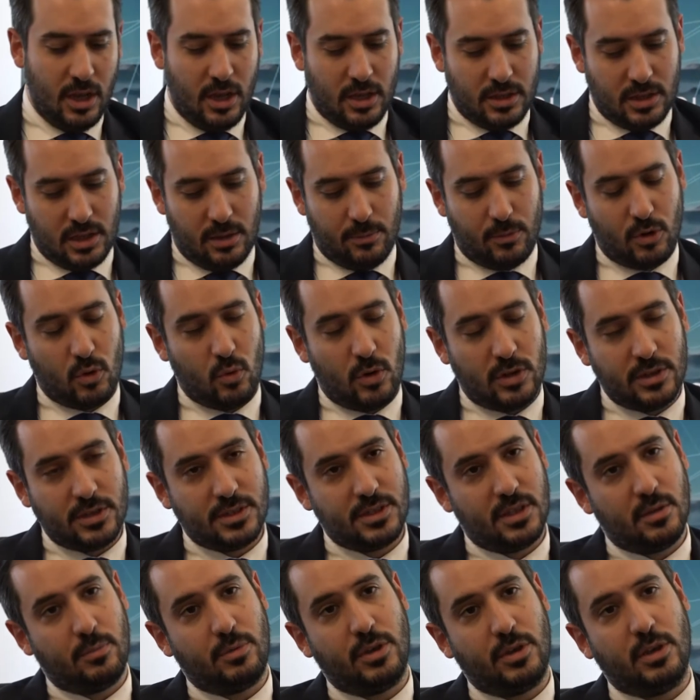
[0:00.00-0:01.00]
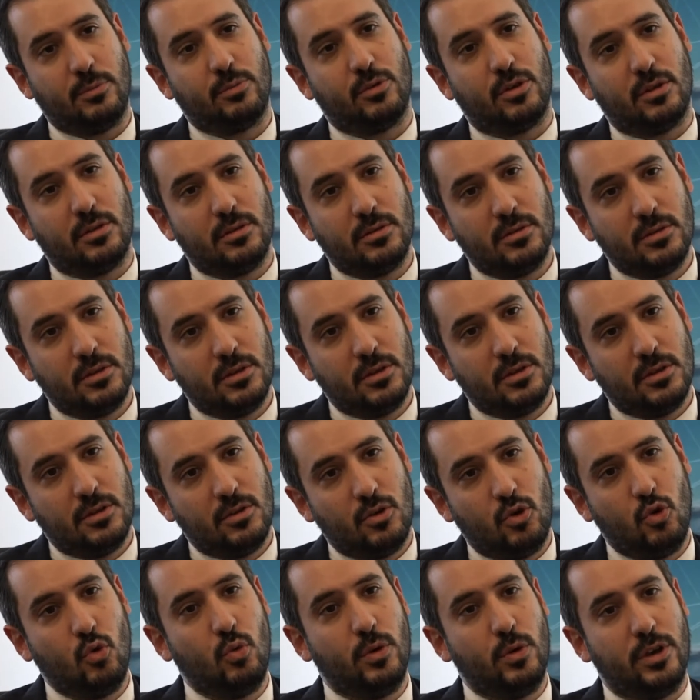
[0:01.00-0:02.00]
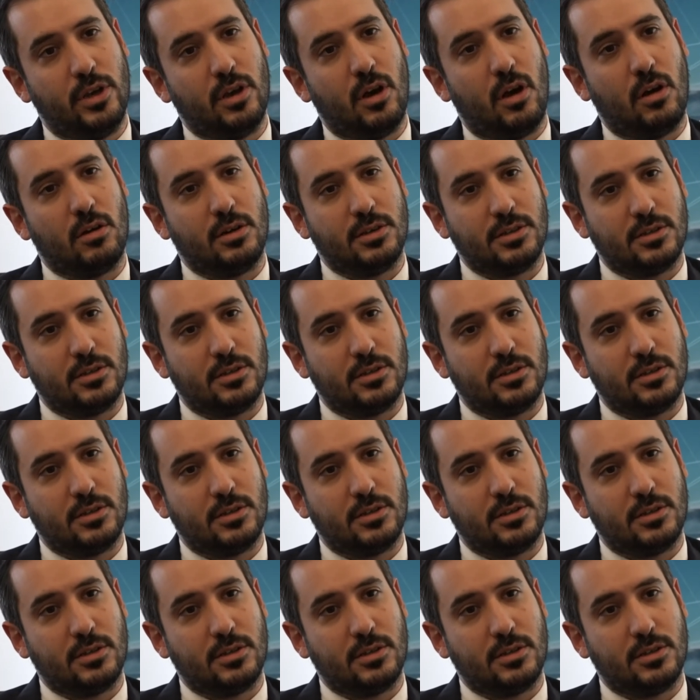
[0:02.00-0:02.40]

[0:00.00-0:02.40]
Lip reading: Number one is the people, who we are